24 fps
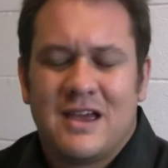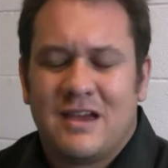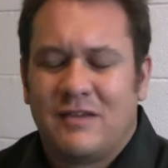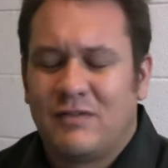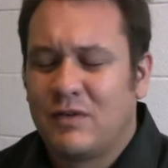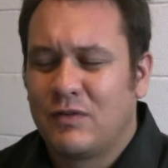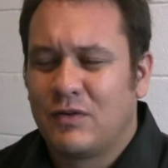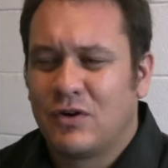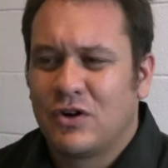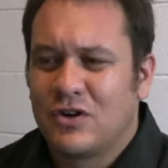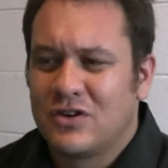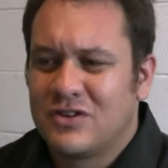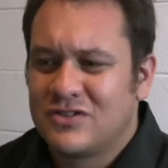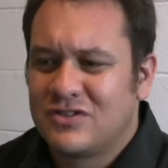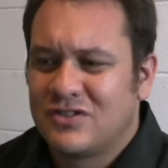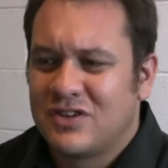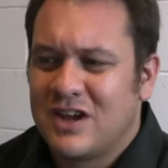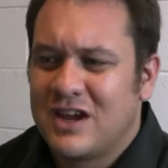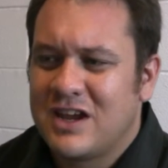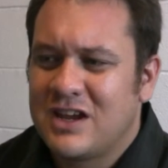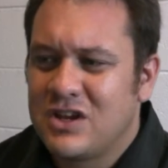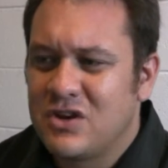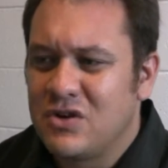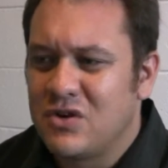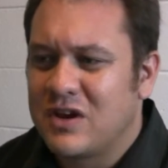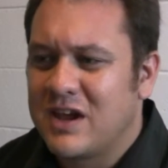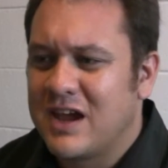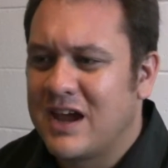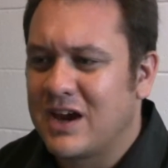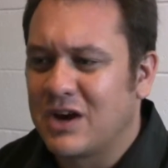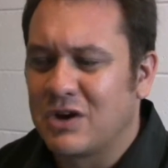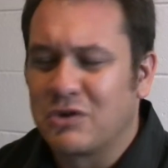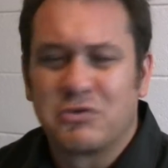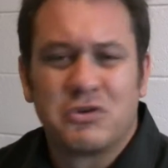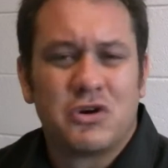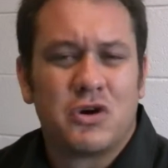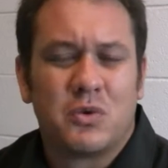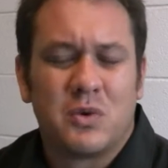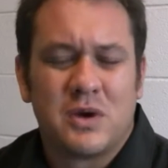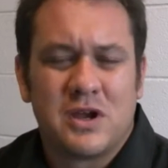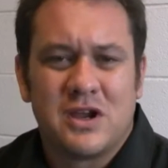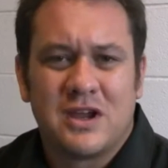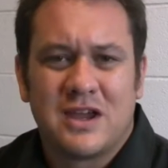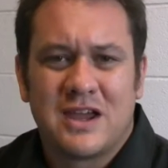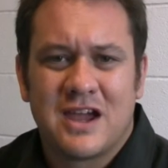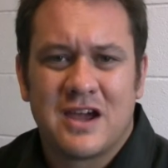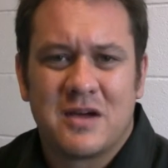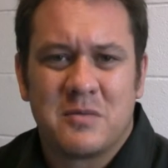have you ever heard the saying, you can't grow what
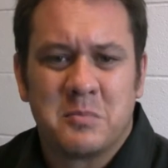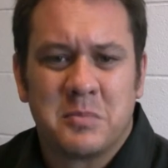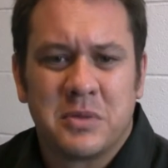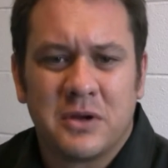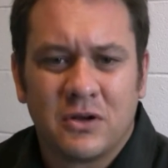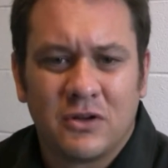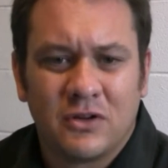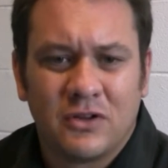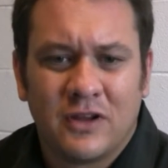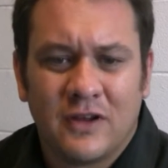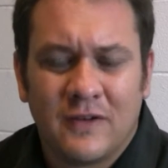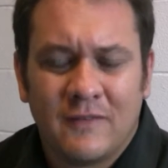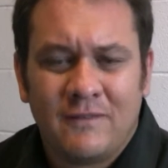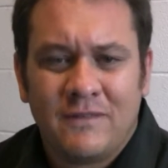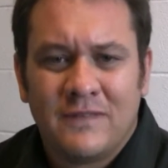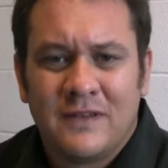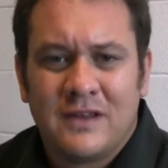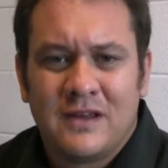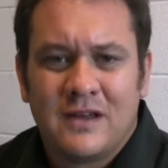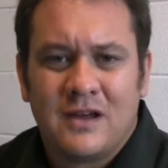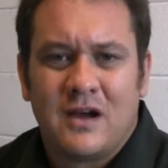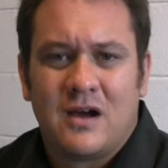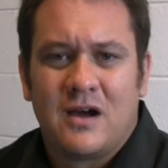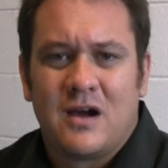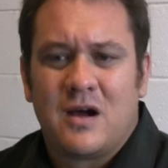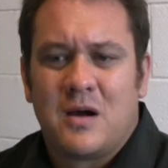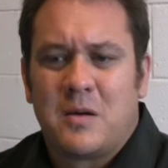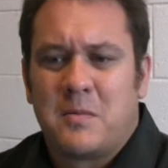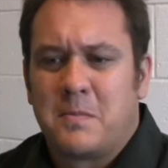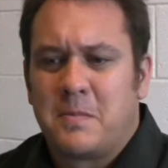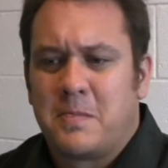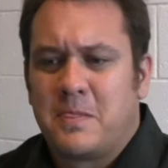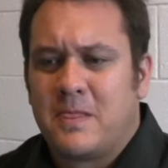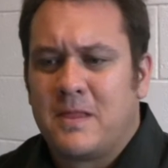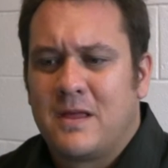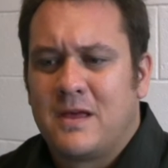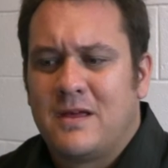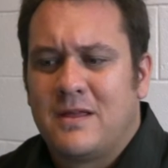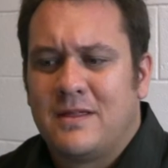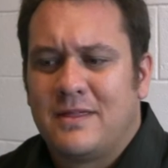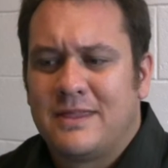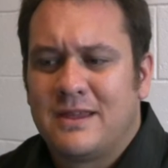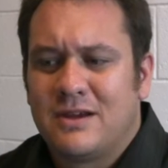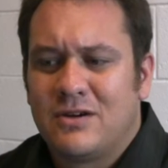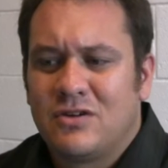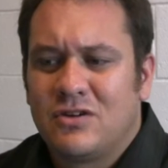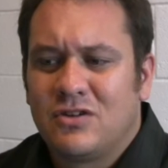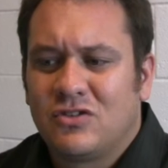you can't build?
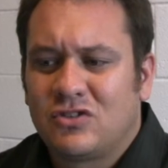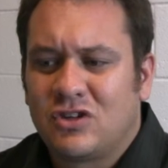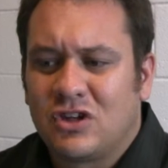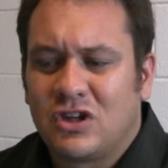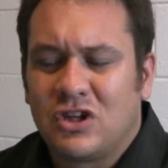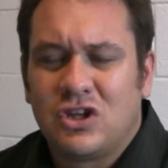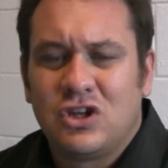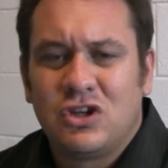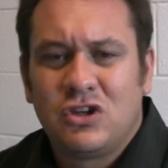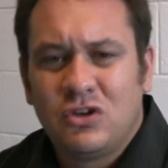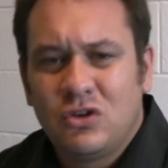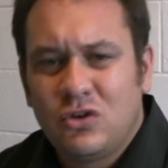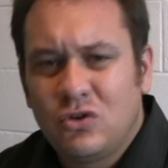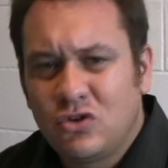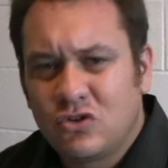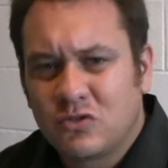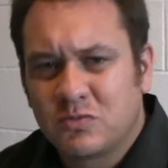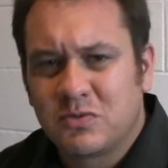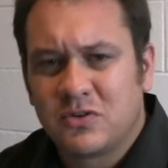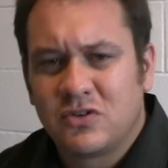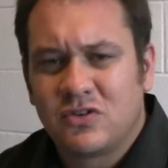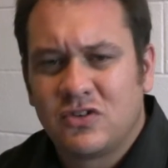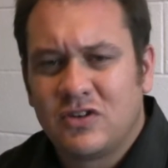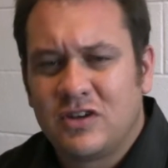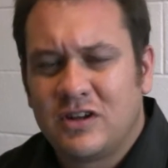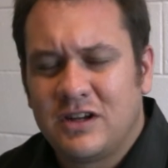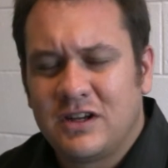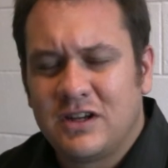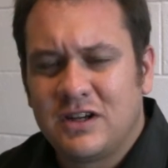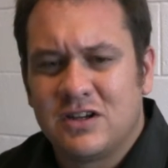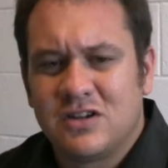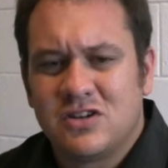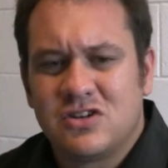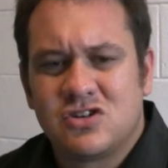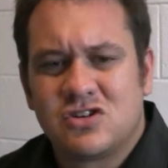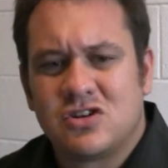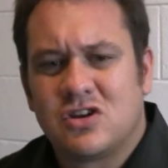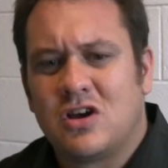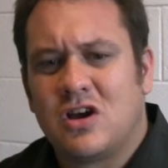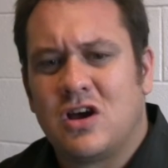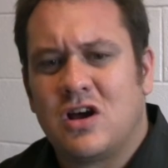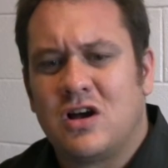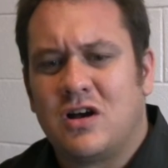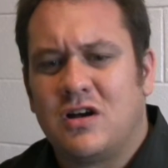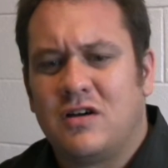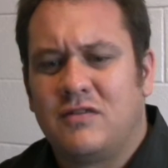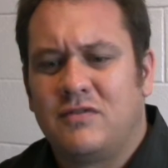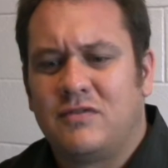there is a huge percentage
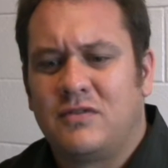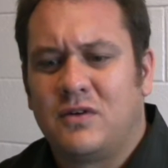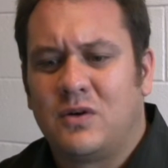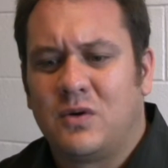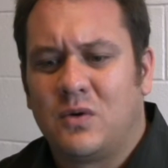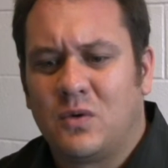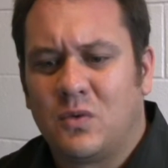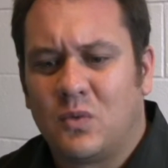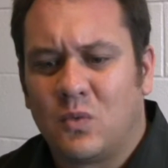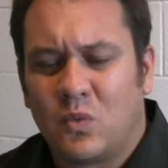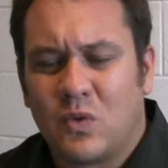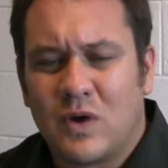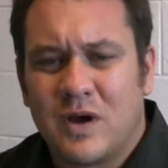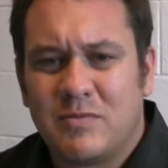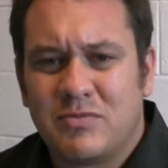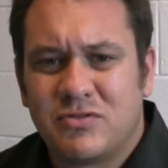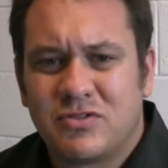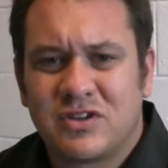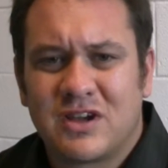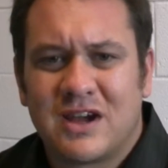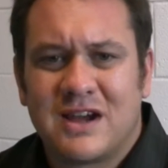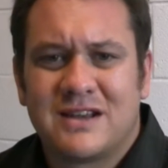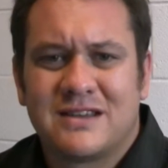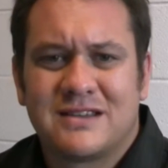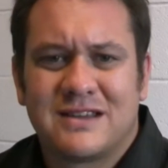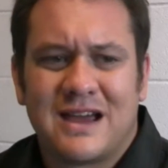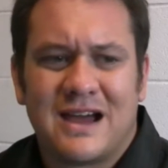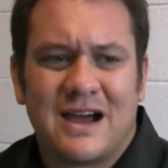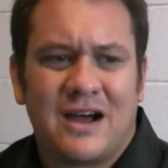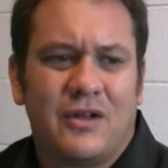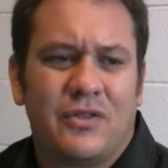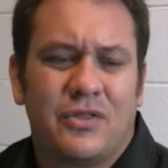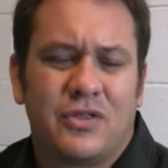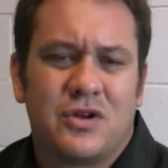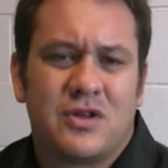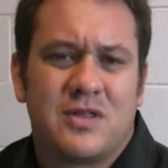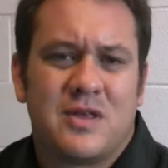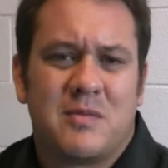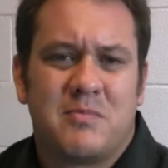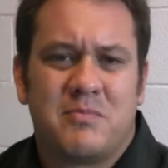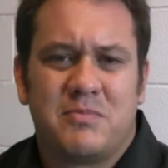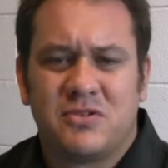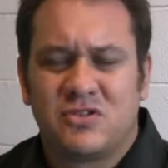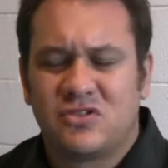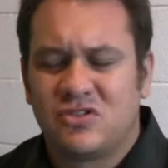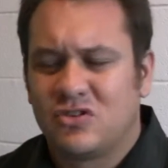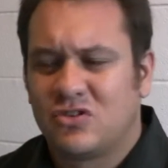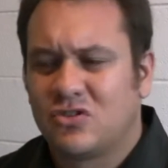of websites out there that
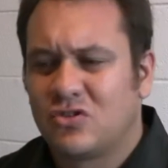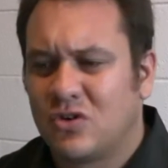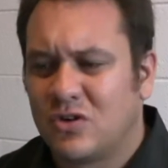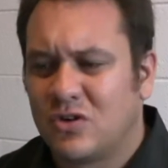business